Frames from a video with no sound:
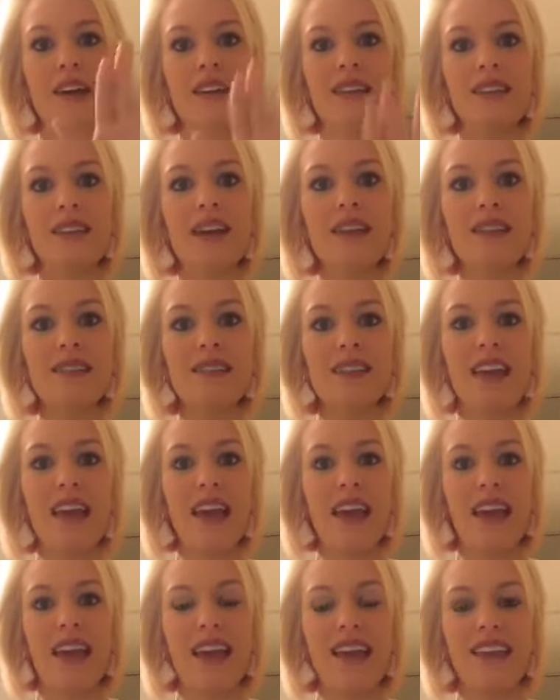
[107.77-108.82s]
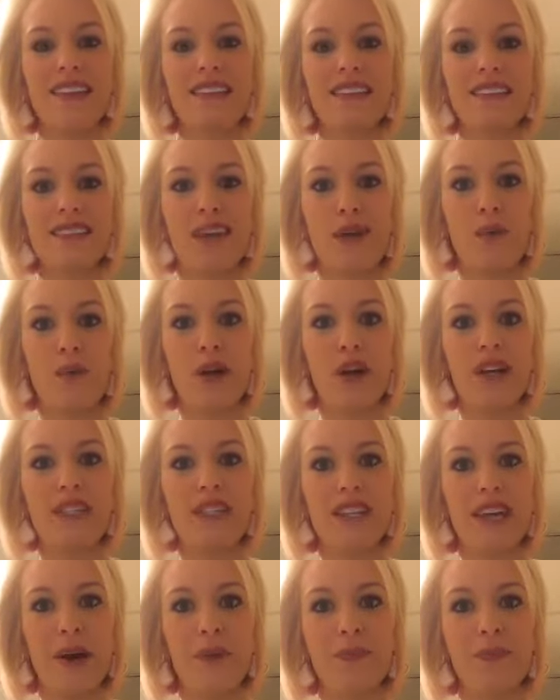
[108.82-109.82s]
desk, and we're good to go.